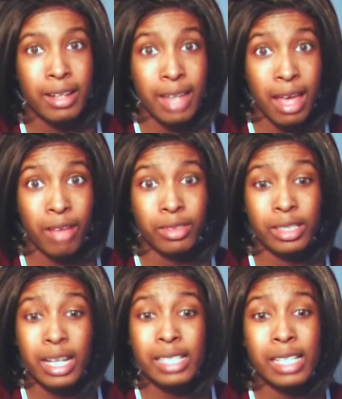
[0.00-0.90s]
Now, the
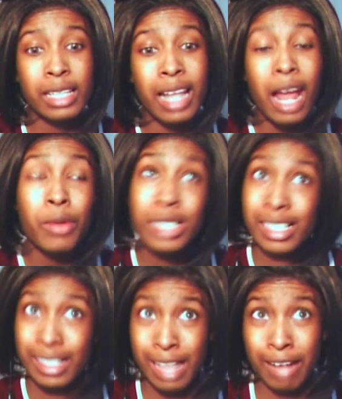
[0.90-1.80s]
next thing that I was
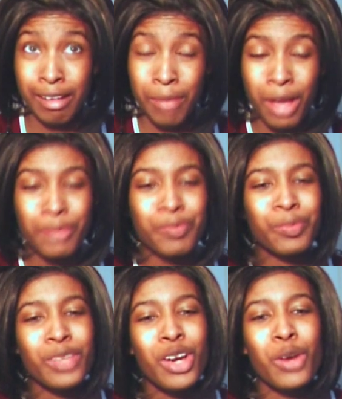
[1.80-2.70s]
excited about
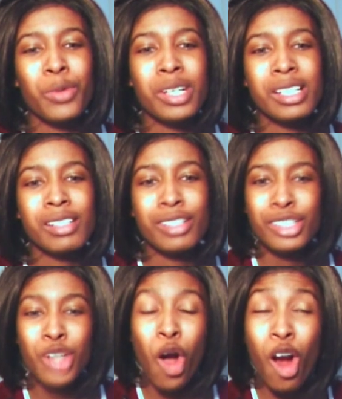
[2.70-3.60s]

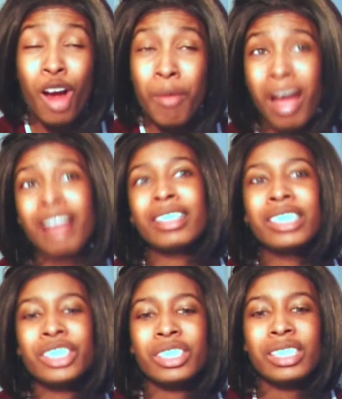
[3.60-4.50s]
was car mileage.